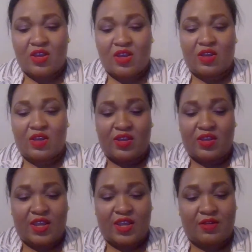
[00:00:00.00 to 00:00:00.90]
Yeah.
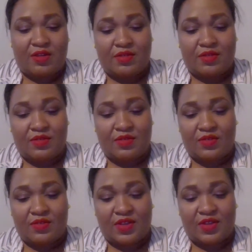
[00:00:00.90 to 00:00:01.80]
So
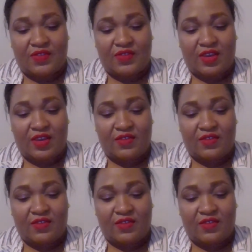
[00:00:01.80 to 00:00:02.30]
this is